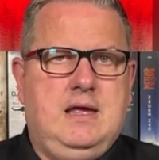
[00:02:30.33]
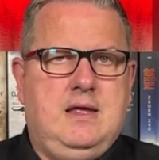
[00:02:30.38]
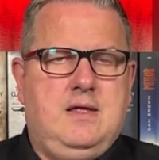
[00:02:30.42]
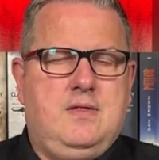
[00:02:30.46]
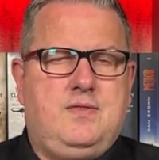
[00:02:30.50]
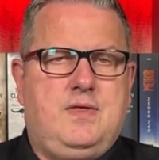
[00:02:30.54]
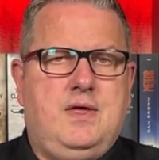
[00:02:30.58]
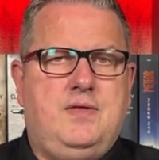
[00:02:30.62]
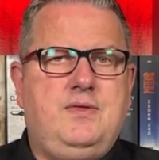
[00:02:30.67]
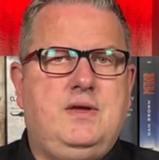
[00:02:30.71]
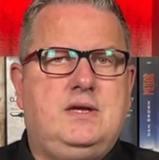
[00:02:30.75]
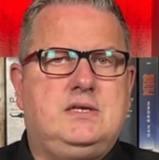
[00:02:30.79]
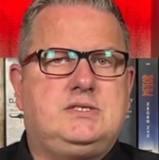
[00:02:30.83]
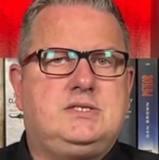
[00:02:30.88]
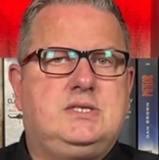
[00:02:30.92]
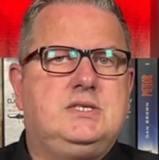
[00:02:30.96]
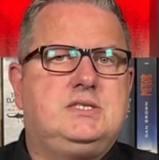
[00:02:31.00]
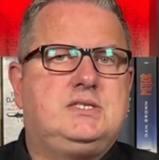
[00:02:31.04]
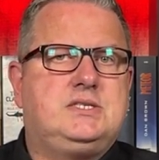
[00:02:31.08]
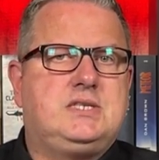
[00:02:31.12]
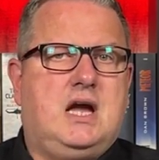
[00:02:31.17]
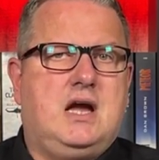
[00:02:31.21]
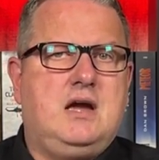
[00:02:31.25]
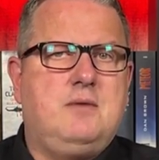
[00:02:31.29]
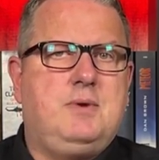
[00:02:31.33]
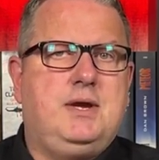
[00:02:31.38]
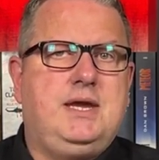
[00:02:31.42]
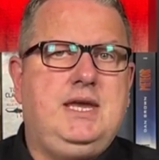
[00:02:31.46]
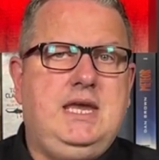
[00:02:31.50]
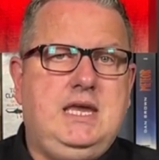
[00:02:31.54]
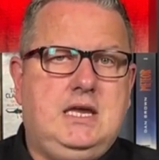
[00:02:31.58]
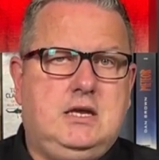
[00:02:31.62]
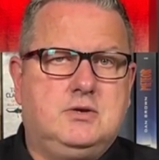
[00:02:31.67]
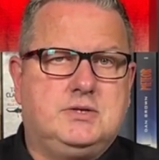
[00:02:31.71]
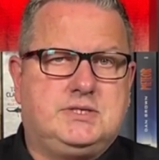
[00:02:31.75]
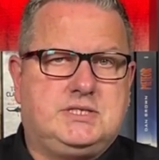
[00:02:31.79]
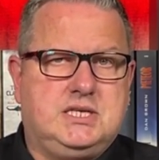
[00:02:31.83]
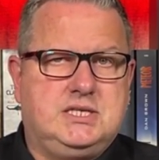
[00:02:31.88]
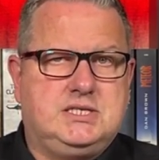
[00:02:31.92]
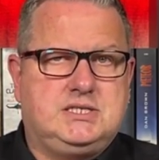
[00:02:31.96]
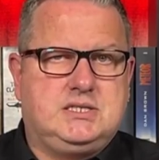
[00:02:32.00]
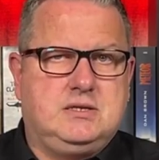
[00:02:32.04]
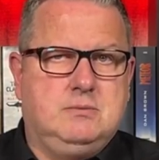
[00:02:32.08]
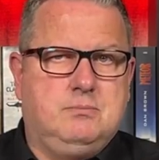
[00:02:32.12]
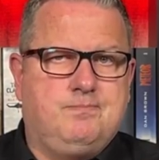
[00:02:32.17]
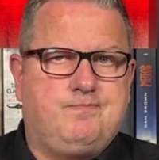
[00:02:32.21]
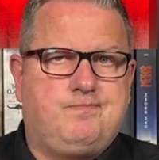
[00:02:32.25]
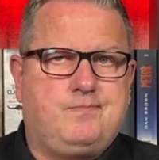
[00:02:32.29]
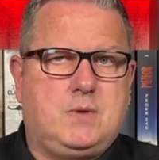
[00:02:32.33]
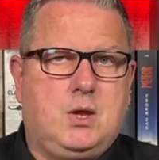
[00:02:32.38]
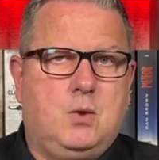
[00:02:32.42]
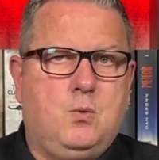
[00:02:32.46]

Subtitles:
Then there's the cyber ecosystem.